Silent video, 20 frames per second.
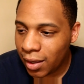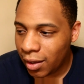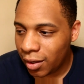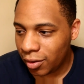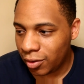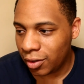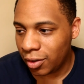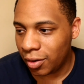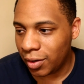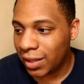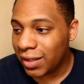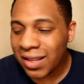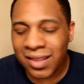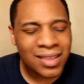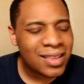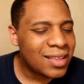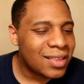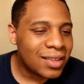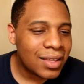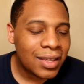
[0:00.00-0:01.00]
You know, and
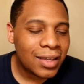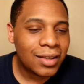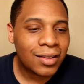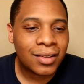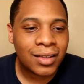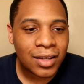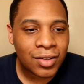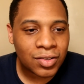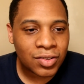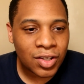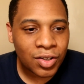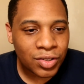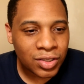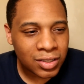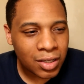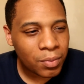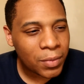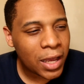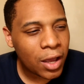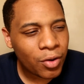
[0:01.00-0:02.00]
then they're
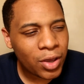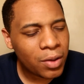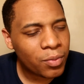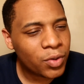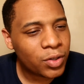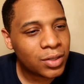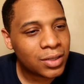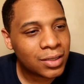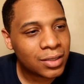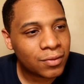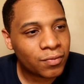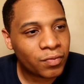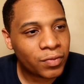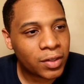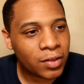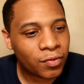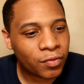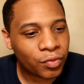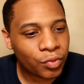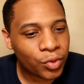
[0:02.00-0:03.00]
somehow able to
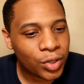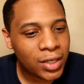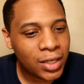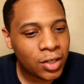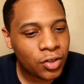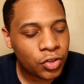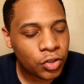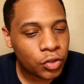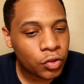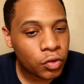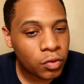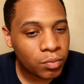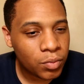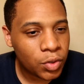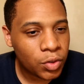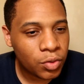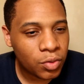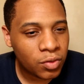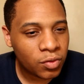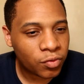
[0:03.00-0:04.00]
free June
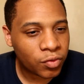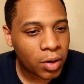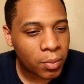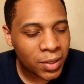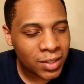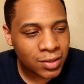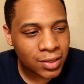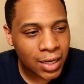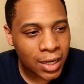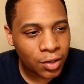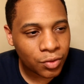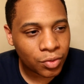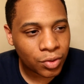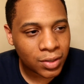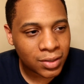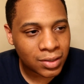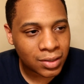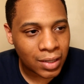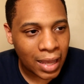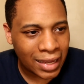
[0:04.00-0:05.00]
Moon from
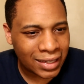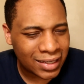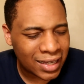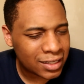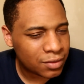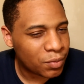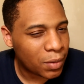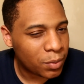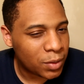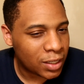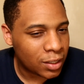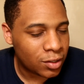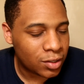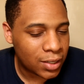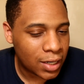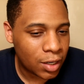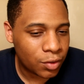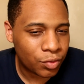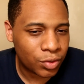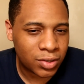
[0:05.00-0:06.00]
Enchantress. I guess maybe
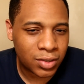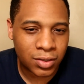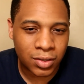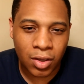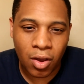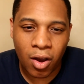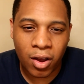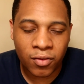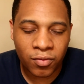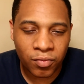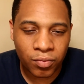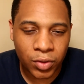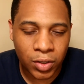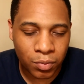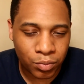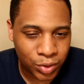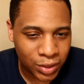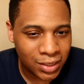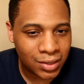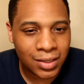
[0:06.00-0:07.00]
Enchantress is gone
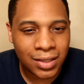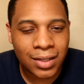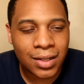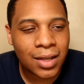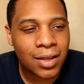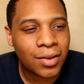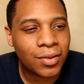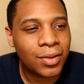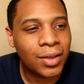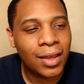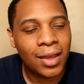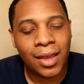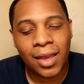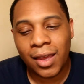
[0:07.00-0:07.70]
completely now.